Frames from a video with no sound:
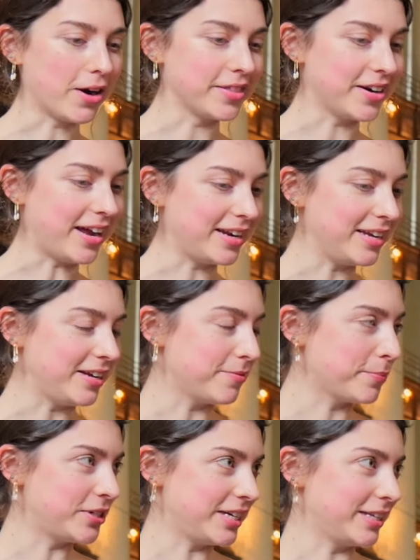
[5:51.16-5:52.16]
Are there any
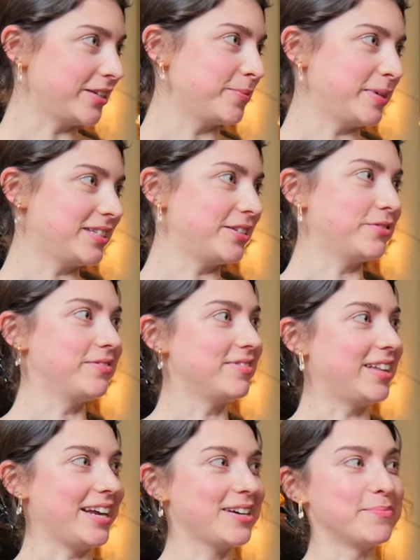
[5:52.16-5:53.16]
particular bits you
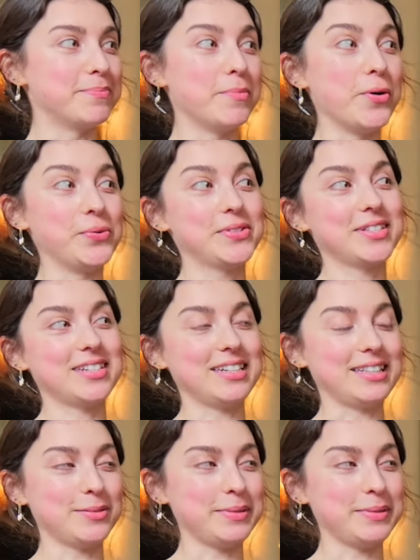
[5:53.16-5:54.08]
like most in this